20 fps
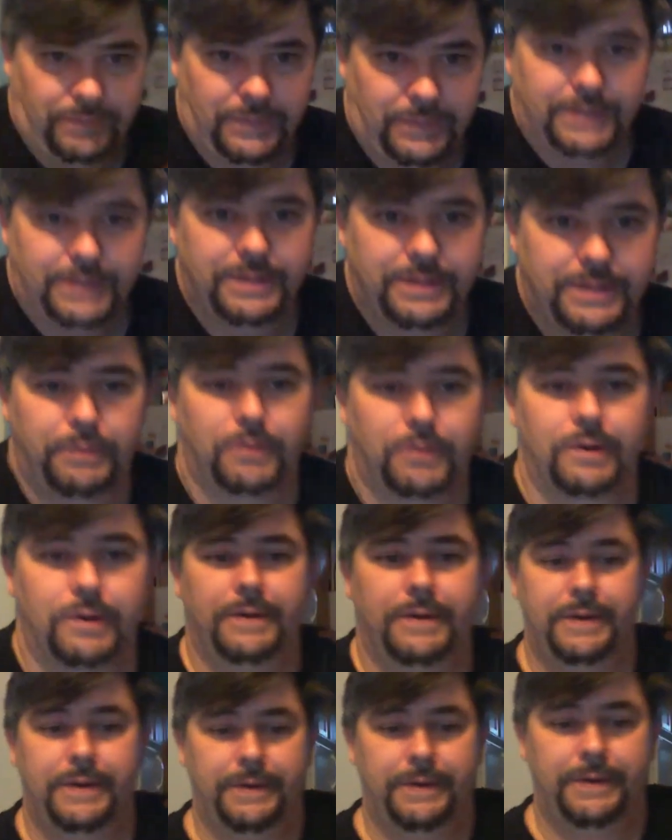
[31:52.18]
It's
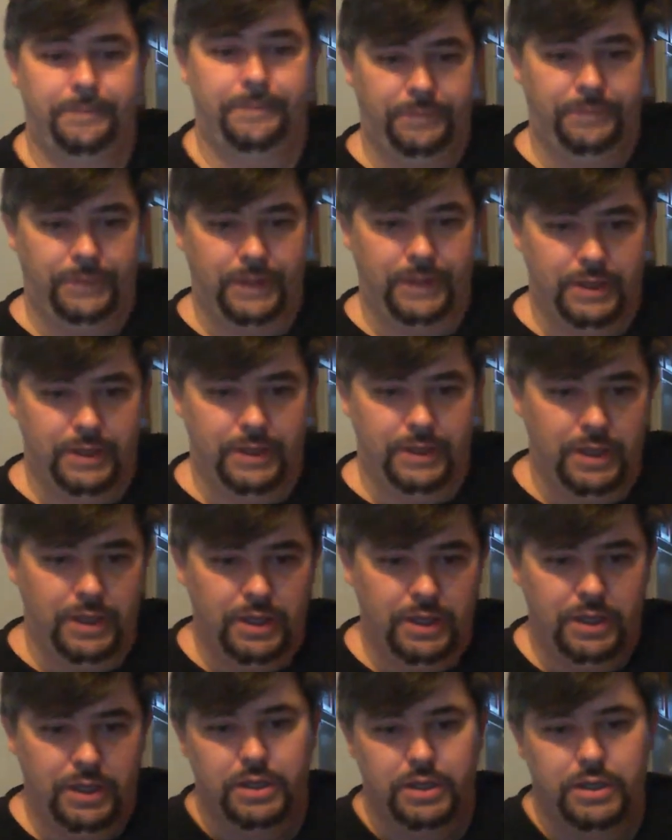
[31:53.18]
important.
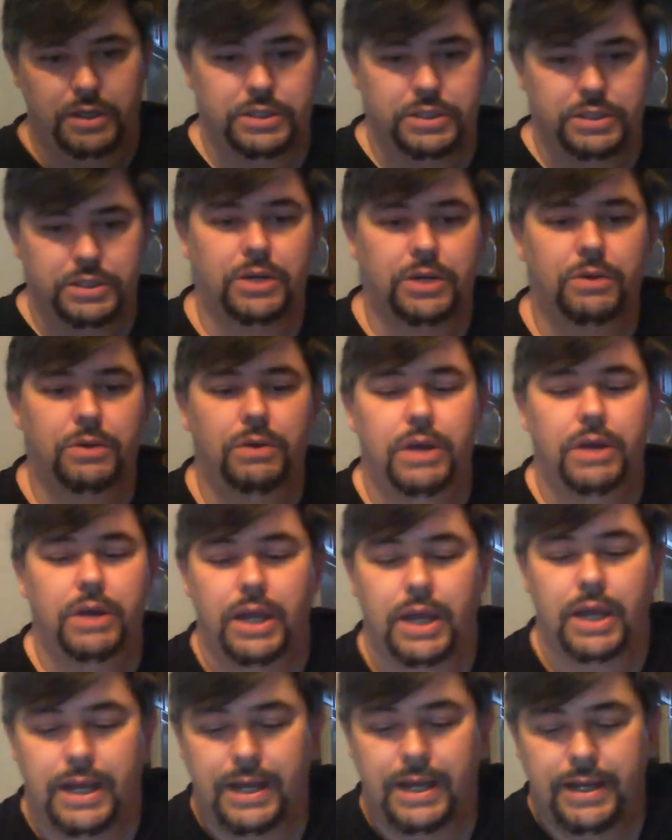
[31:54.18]
So,
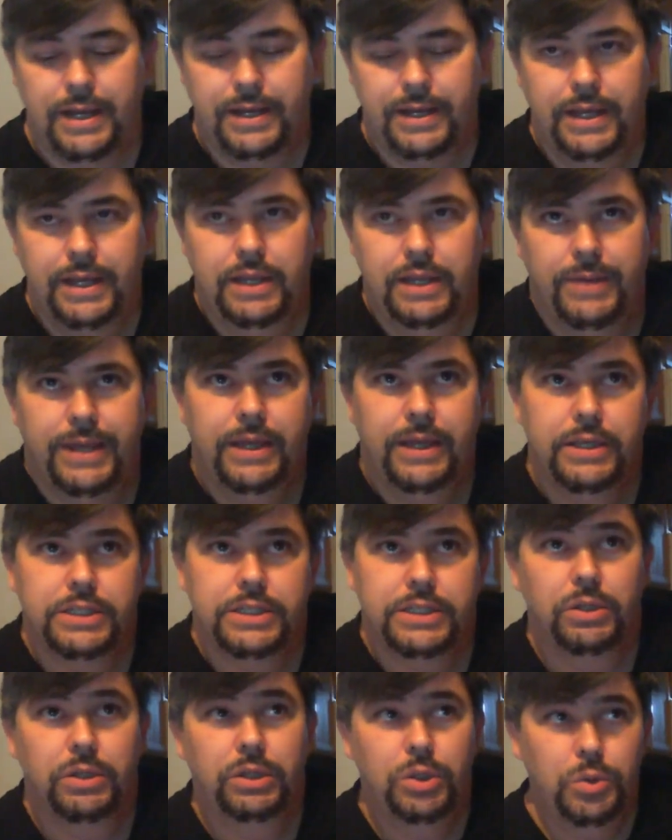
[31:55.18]
anyway,
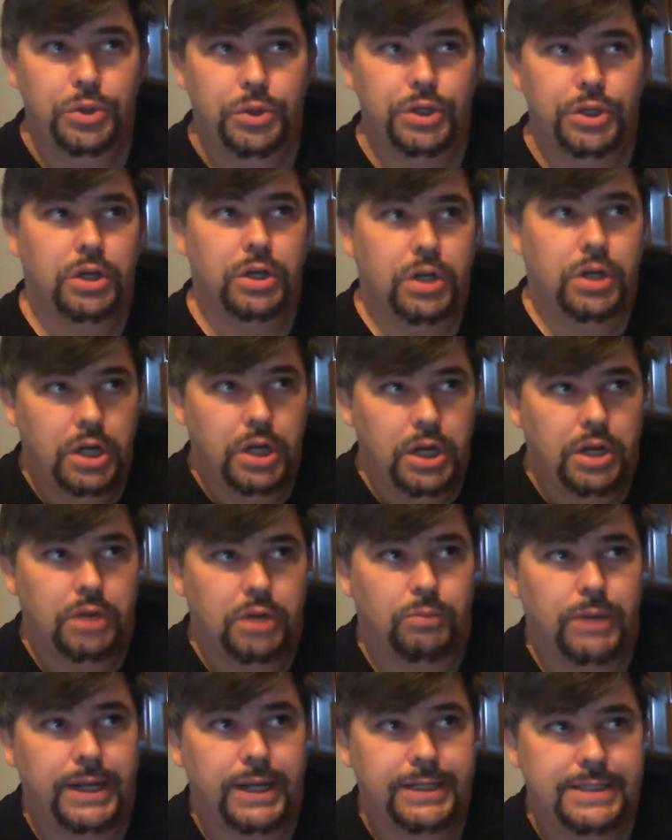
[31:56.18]
so
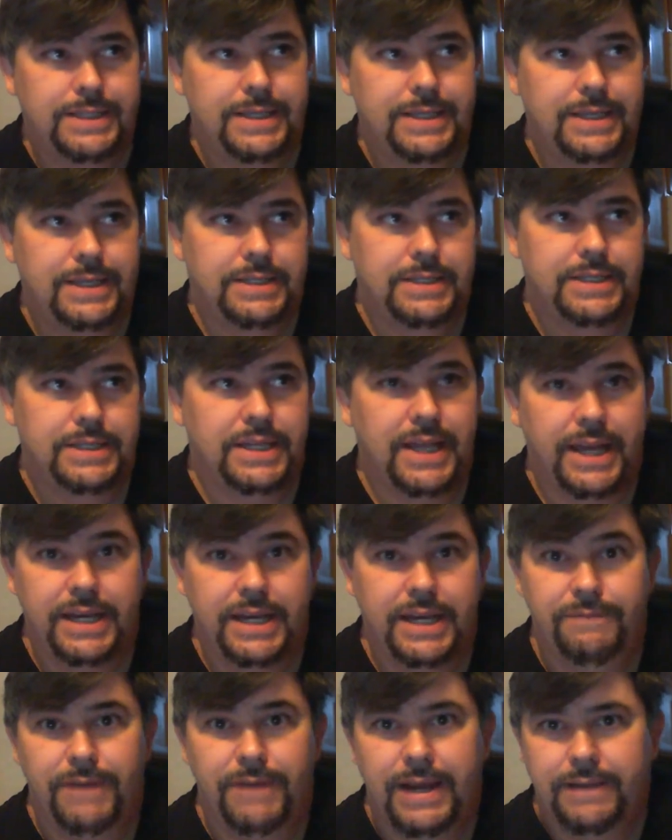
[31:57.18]
Luther writes these
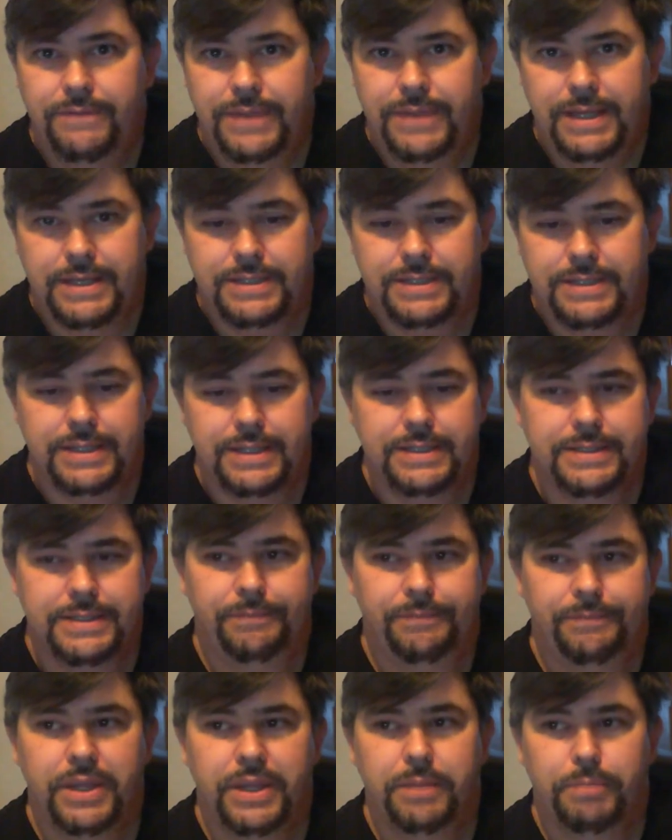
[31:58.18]
95
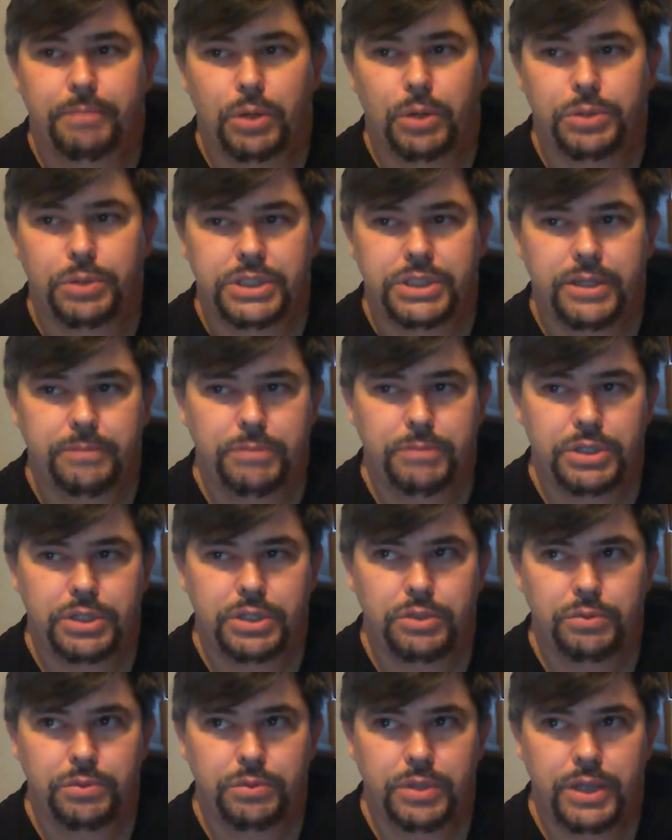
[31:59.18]
theses. He posts them
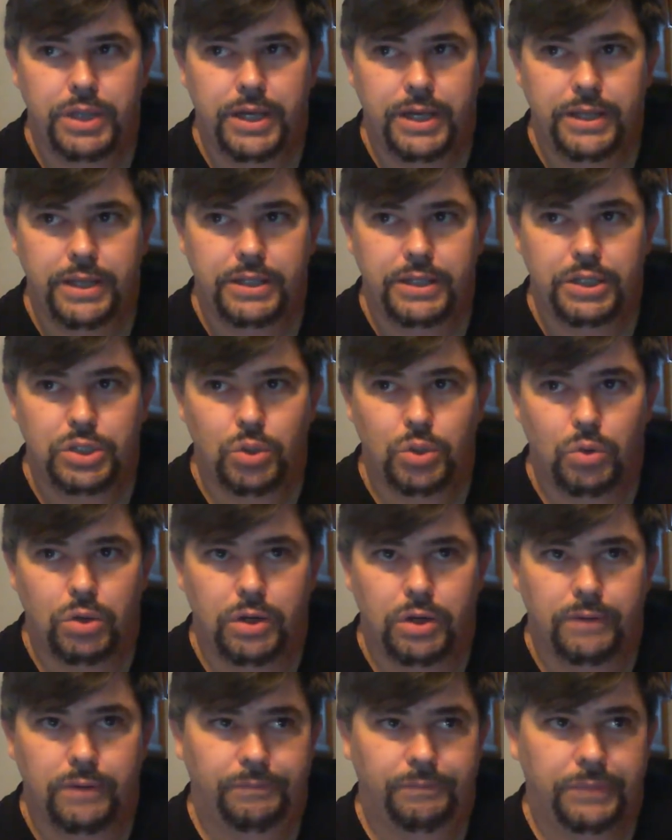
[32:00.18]
to the
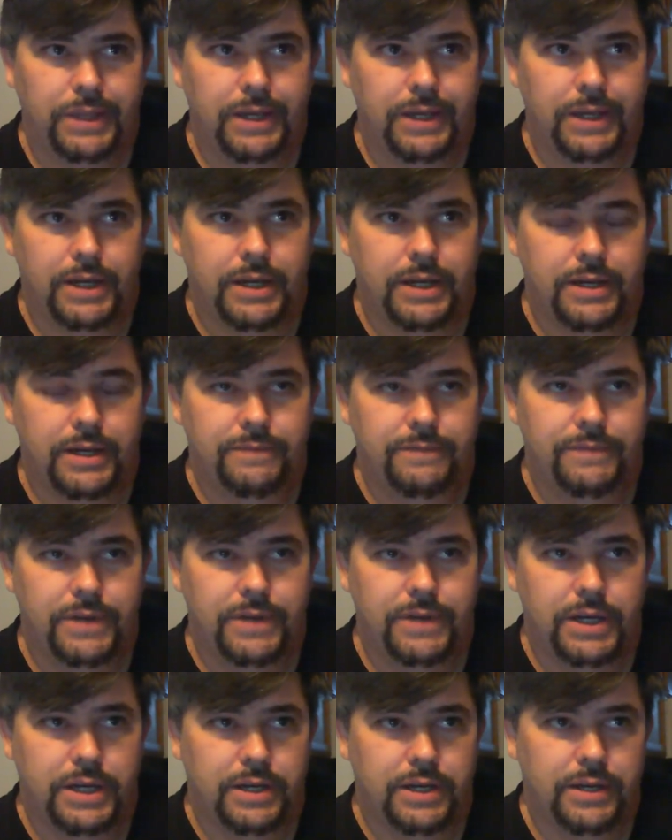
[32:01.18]
door
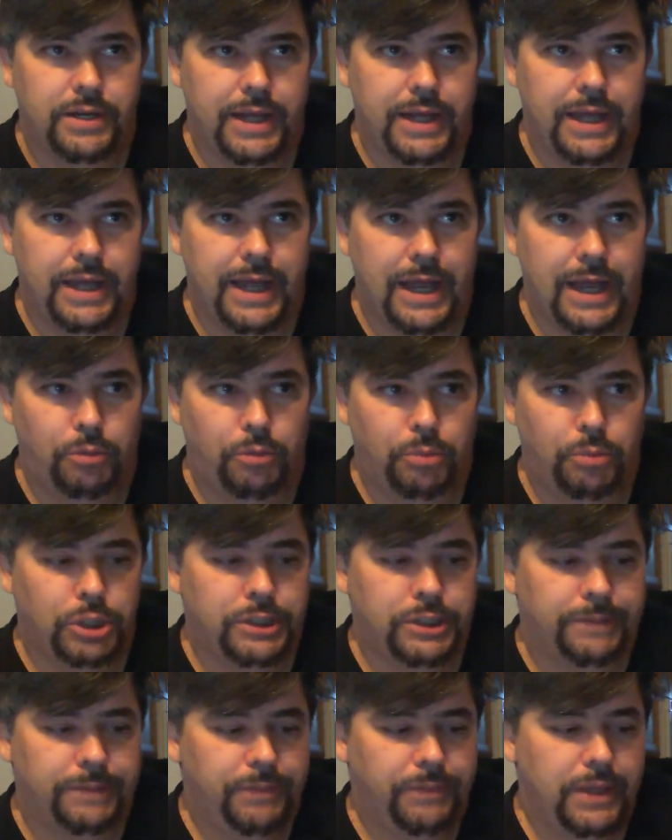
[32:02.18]
of
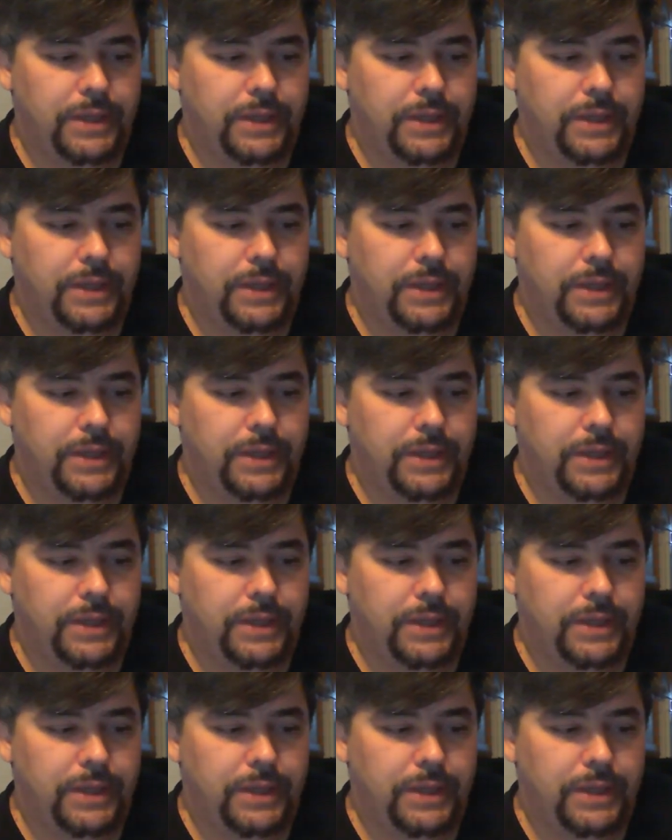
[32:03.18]
Albert.